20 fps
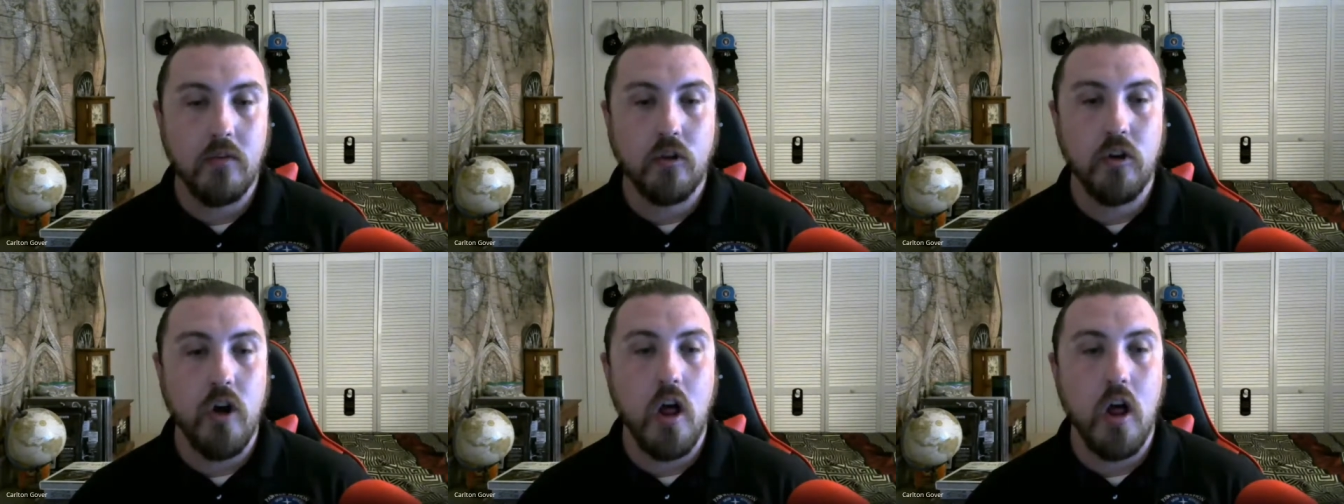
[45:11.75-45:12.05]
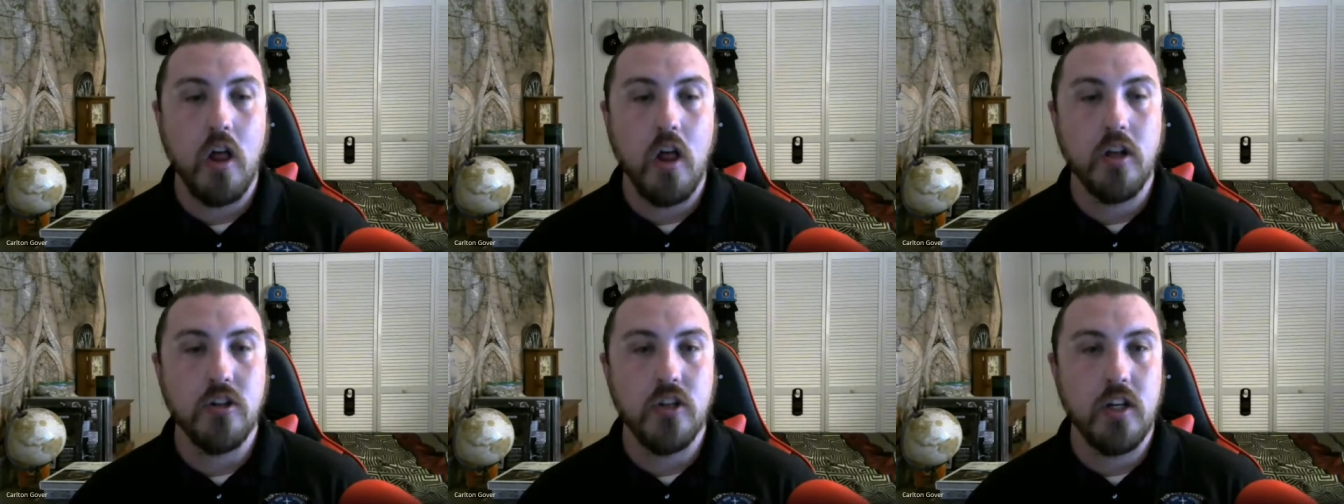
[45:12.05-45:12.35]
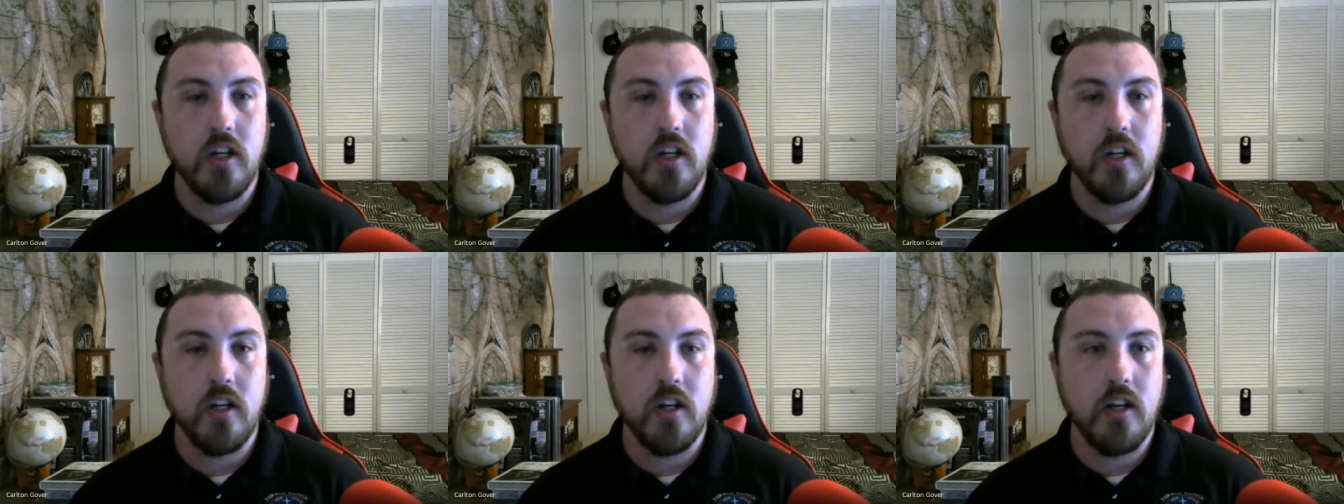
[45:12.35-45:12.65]

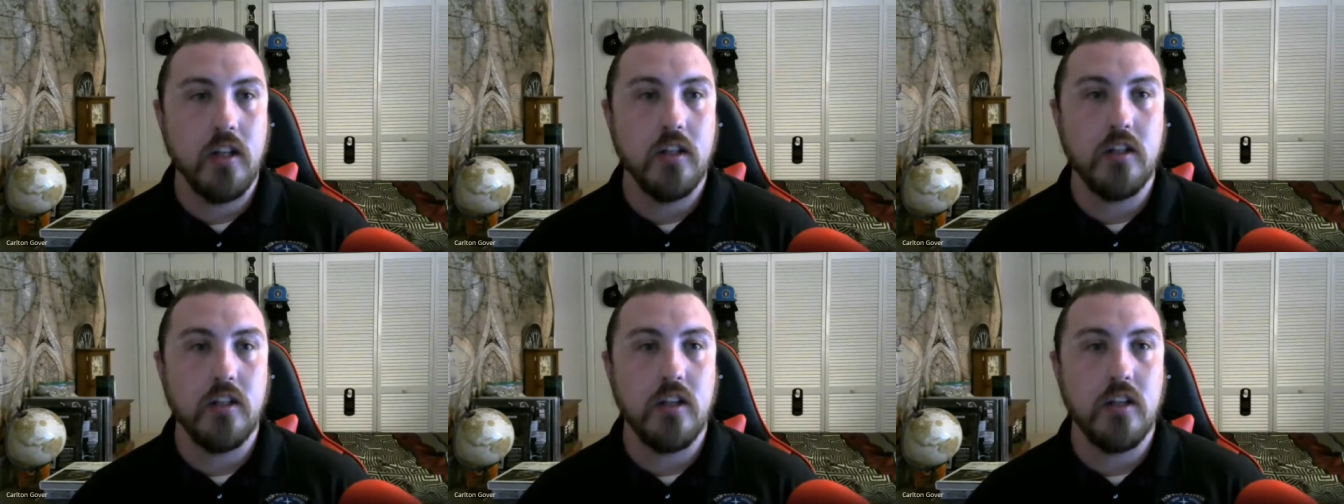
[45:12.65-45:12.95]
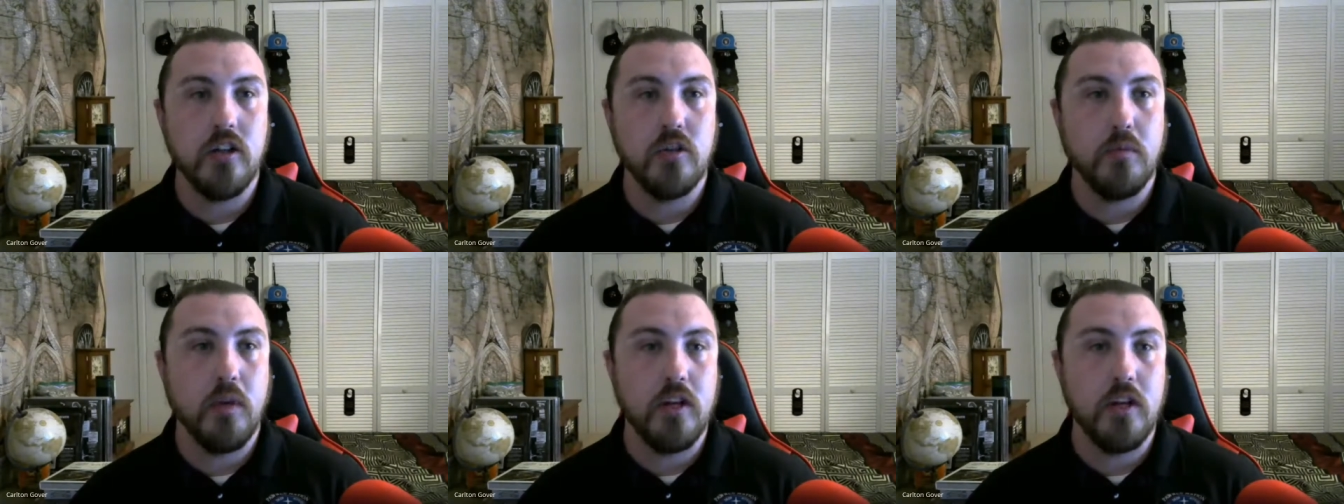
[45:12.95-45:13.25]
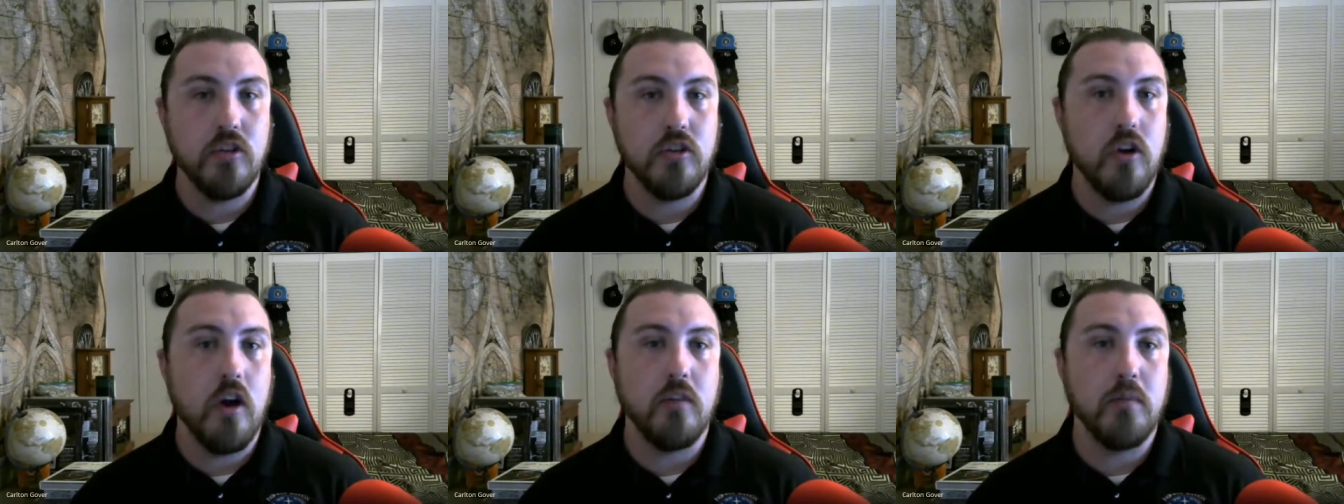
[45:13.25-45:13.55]
chronology in the Central
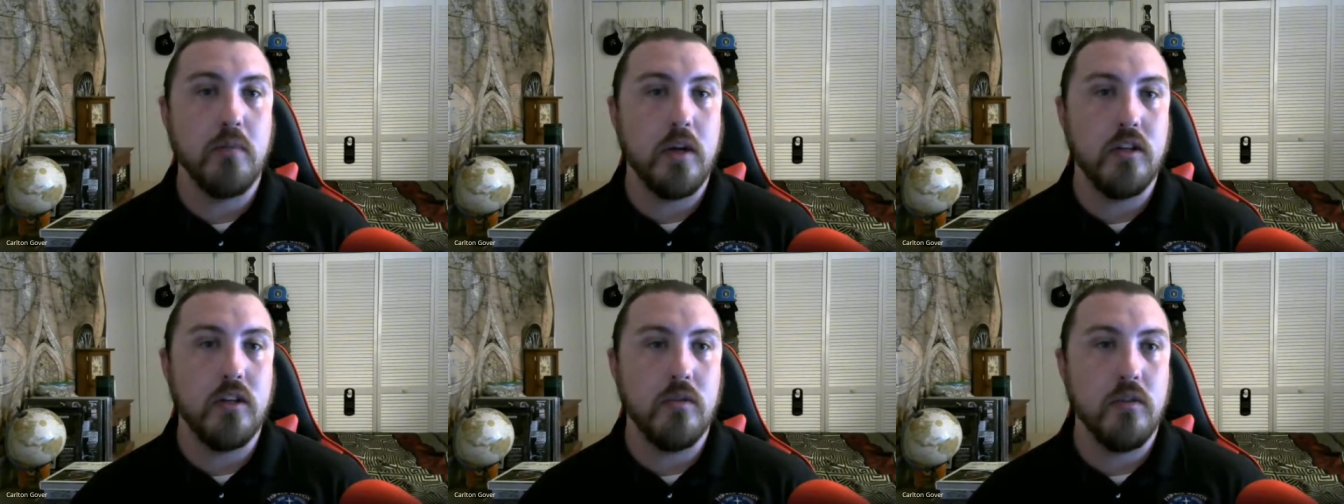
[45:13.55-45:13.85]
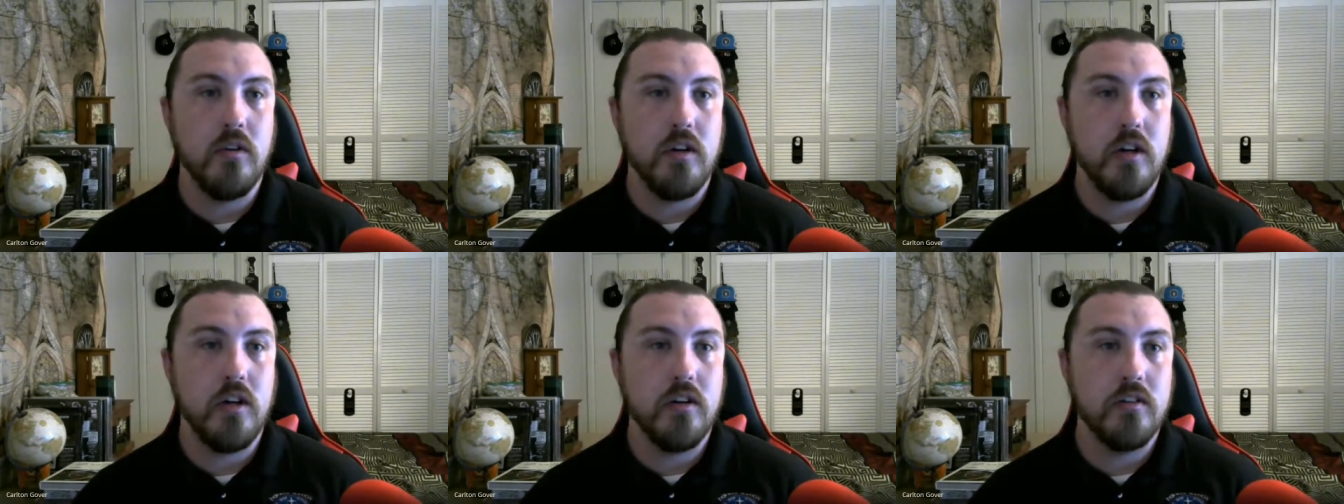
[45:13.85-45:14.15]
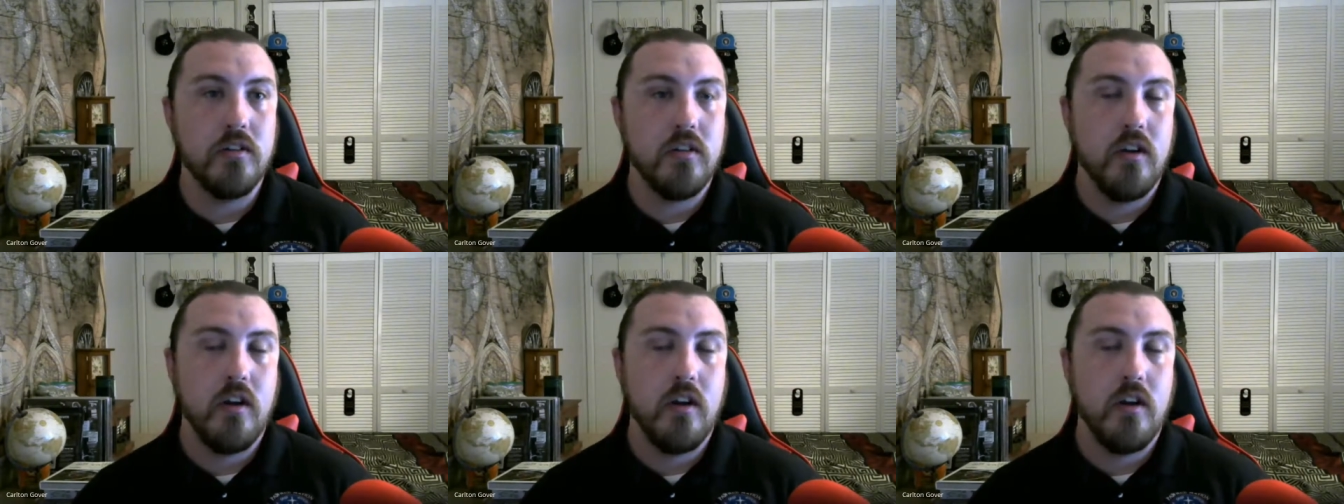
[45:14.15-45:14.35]
Plains are off by 200 years.